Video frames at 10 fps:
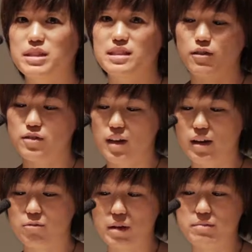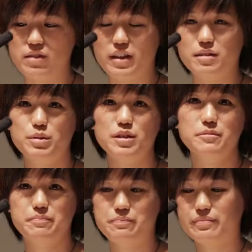a self-taught web
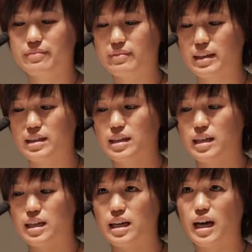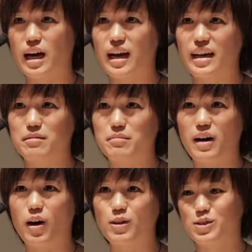developer.
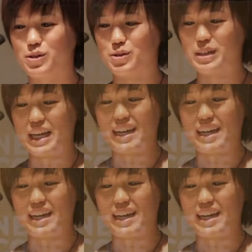I'm also